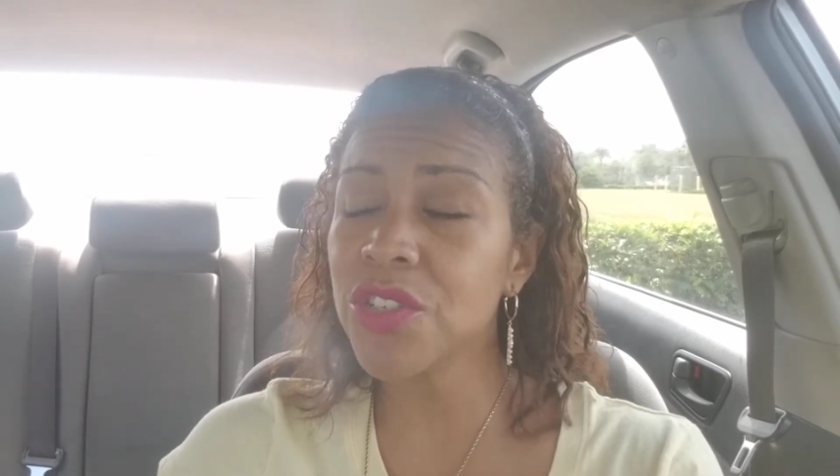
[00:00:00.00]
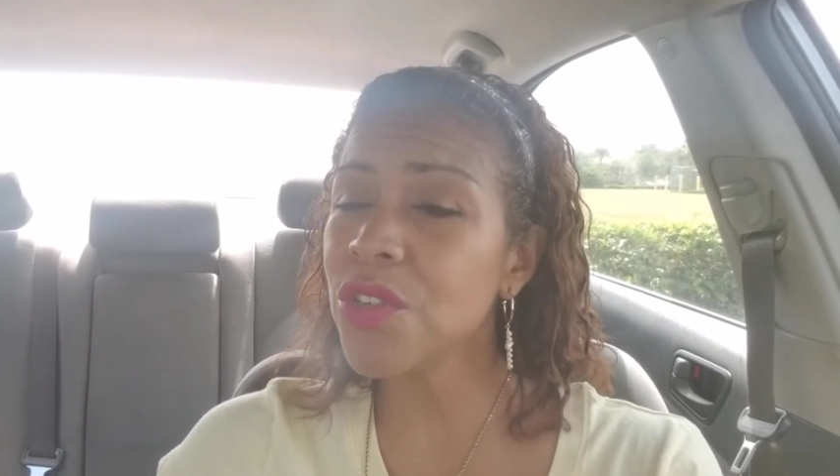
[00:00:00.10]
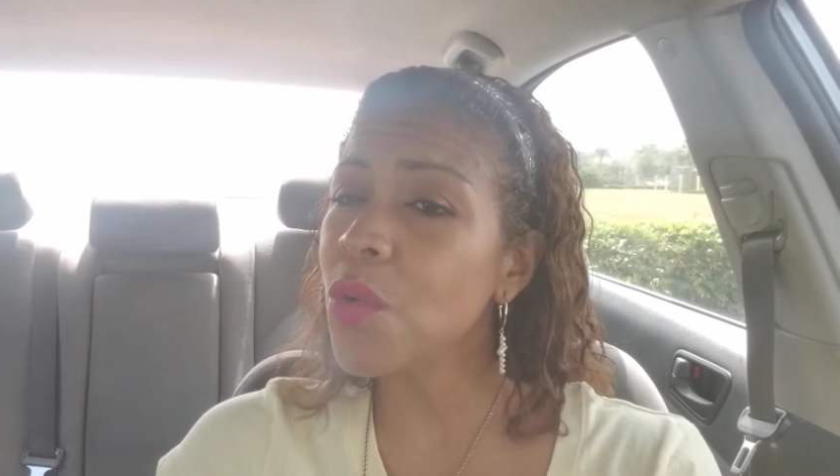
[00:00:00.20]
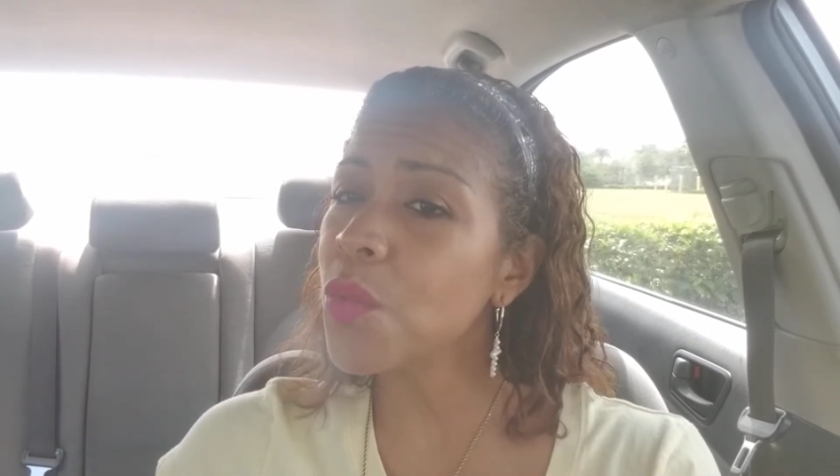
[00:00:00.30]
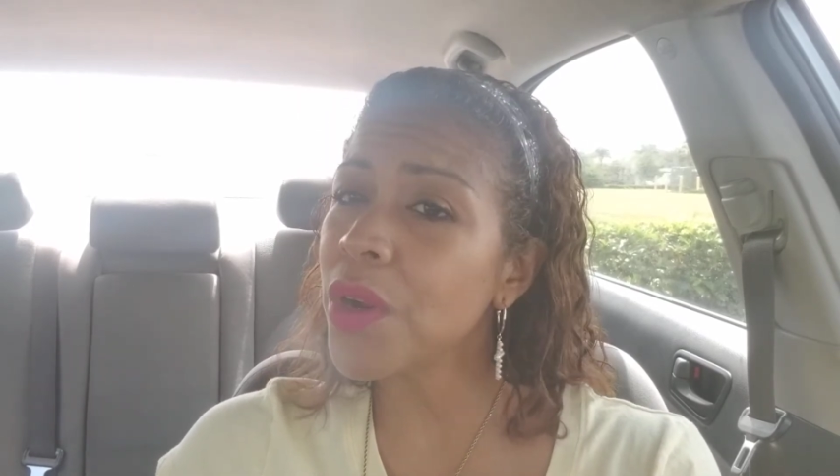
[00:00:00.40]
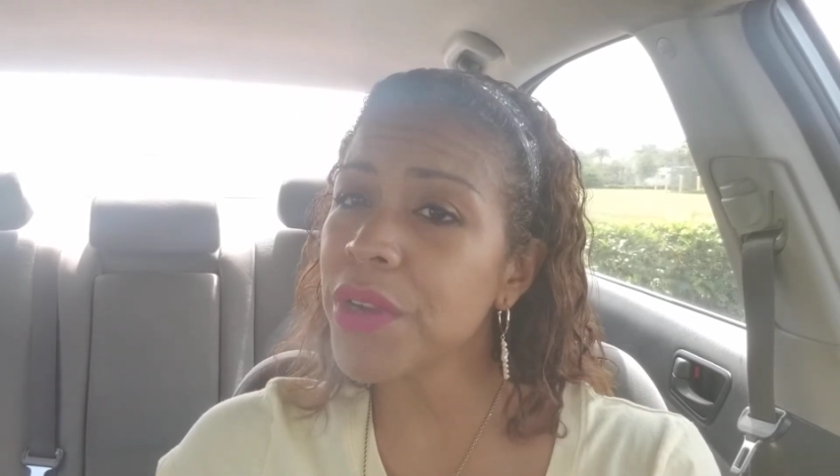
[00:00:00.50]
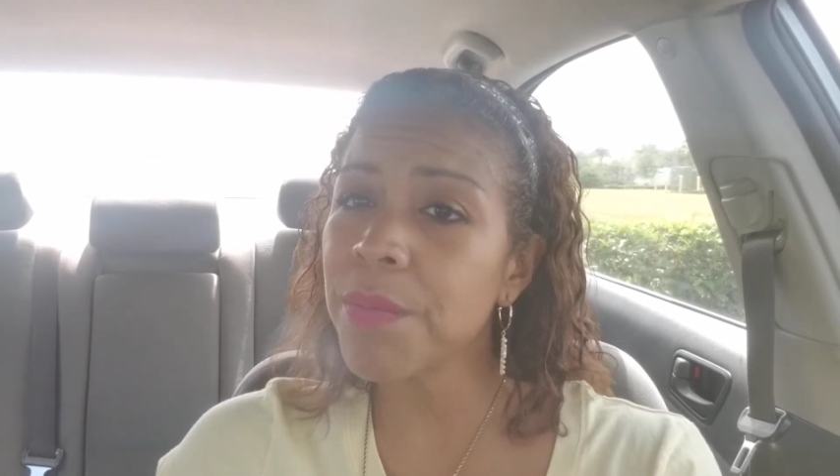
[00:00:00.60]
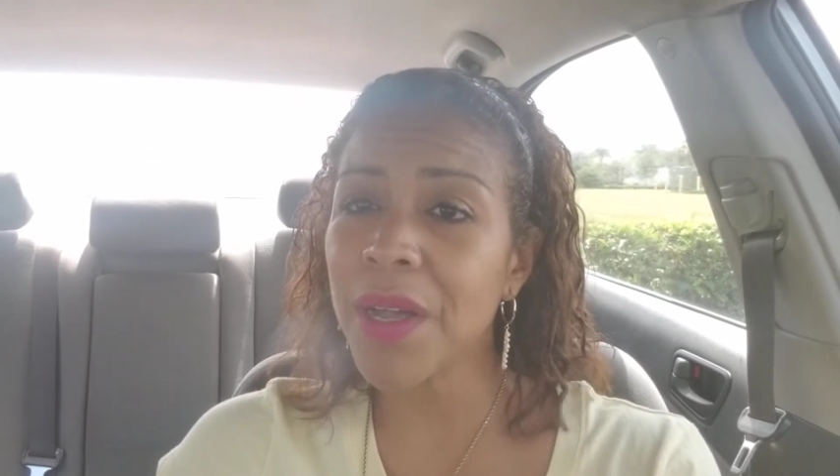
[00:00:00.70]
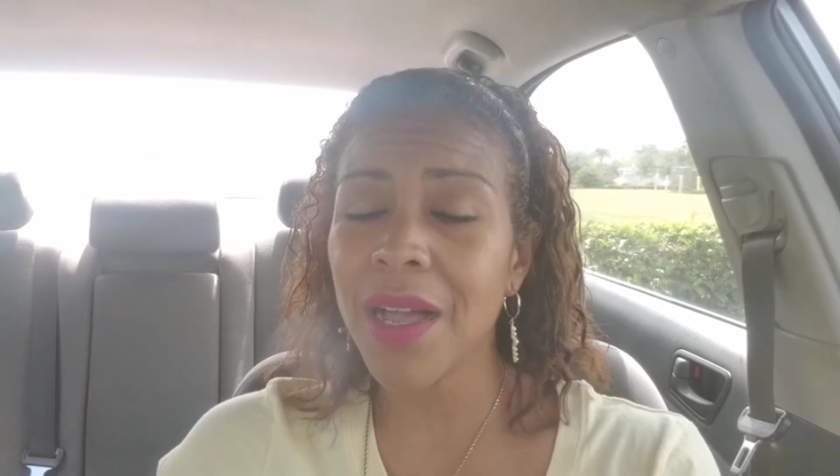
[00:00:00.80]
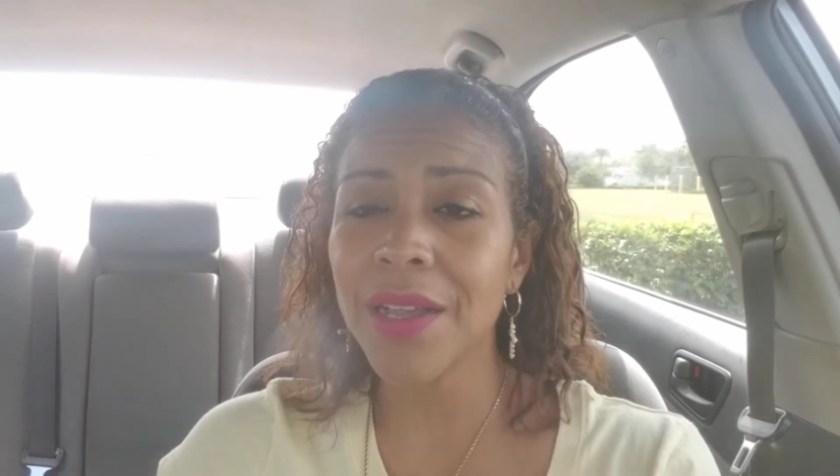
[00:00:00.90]
Don't worry
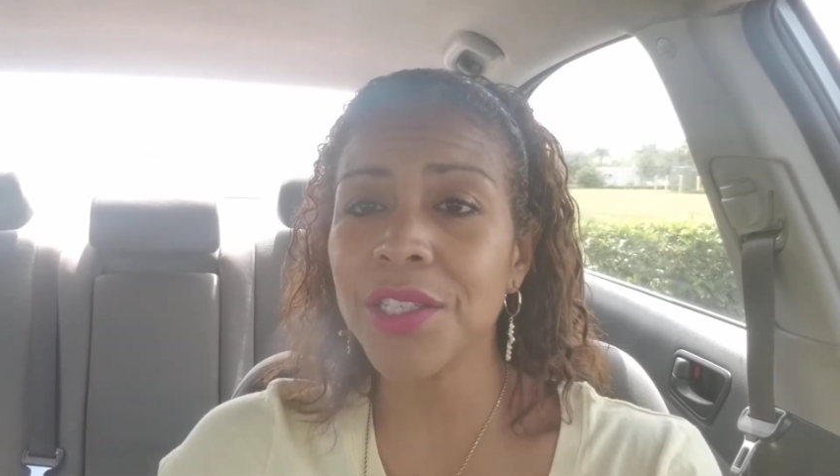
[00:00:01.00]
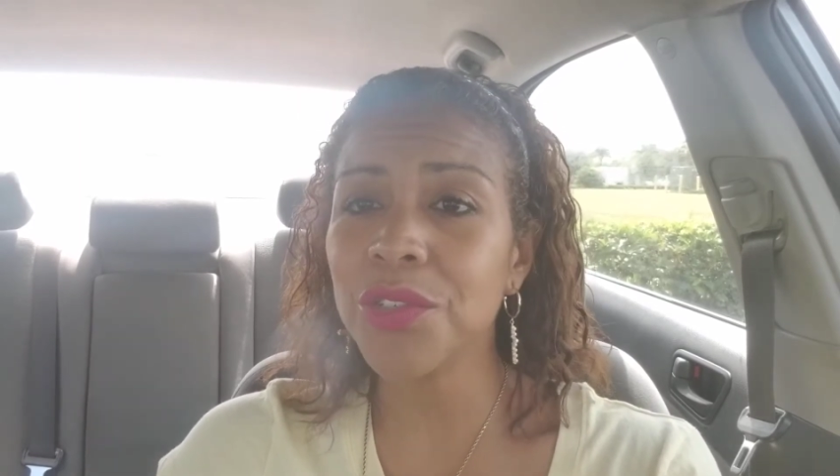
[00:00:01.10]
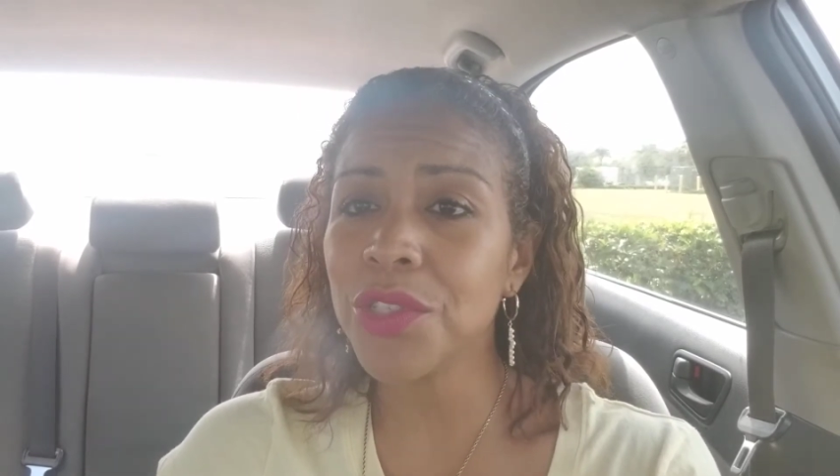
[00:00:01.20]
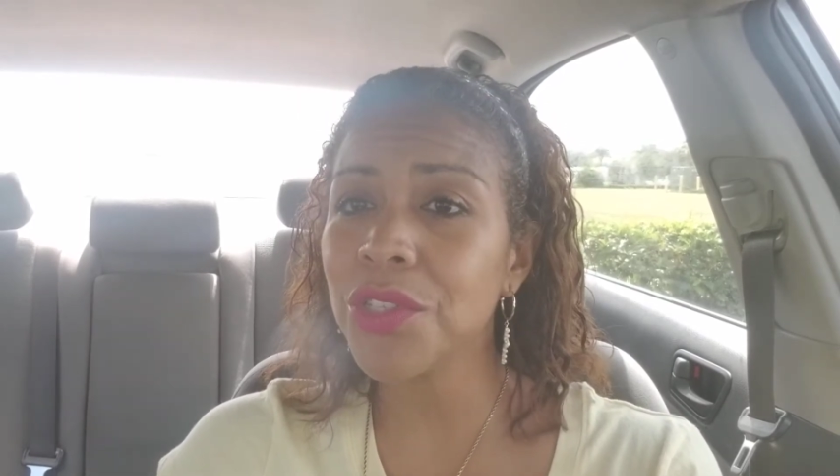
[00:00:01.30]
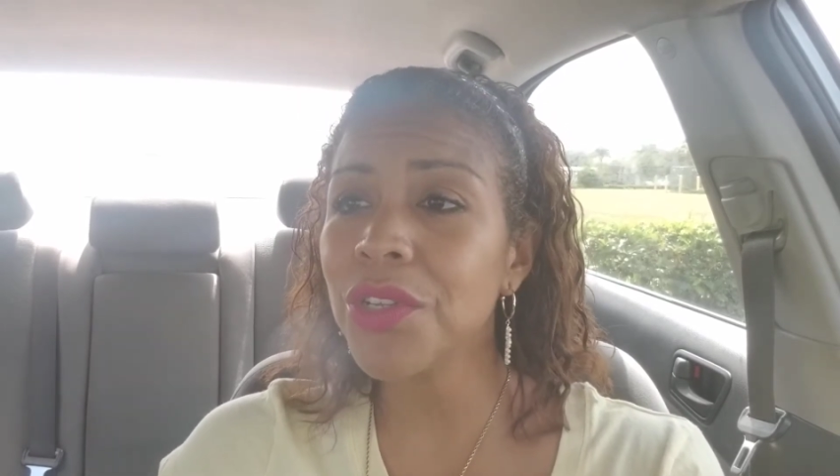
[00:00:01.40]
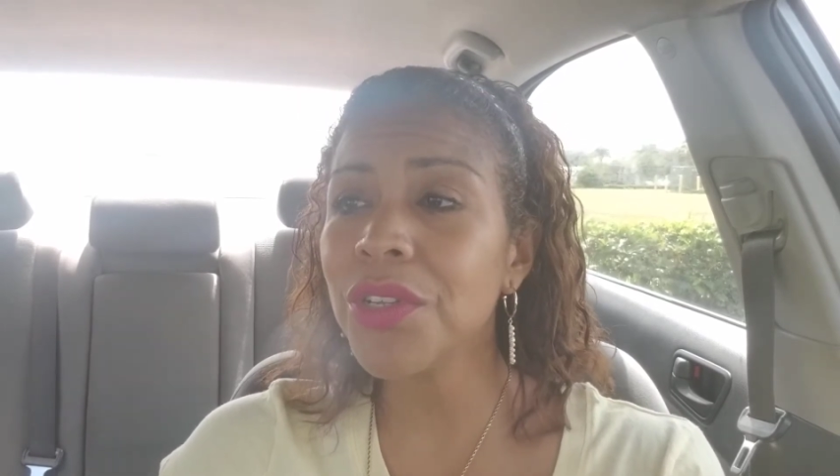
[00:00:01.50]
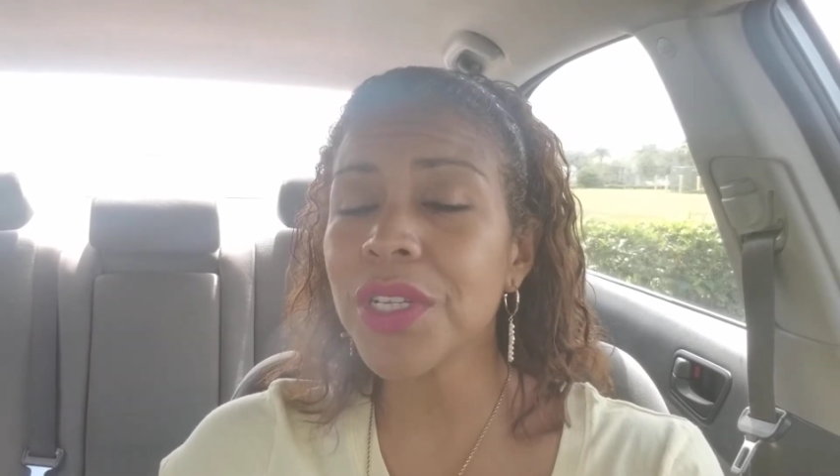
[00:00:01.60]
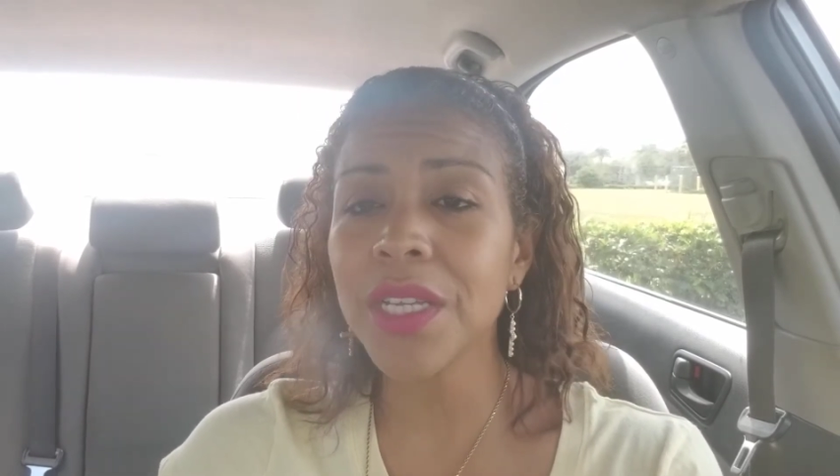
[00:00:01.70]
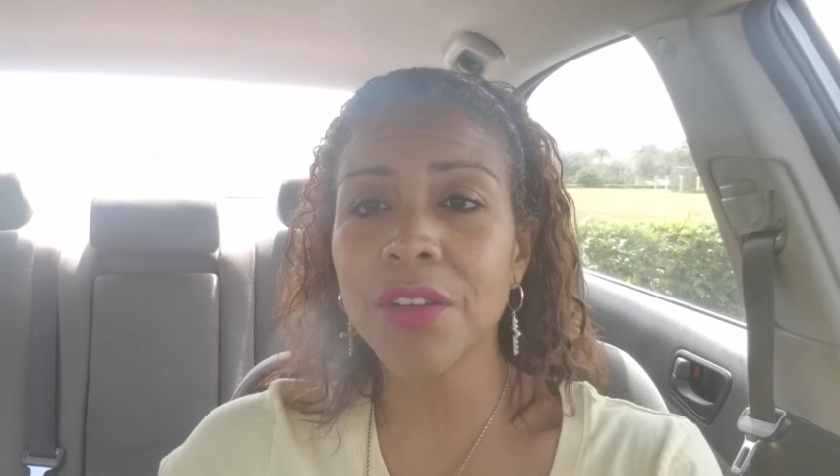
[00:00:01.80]
about how you look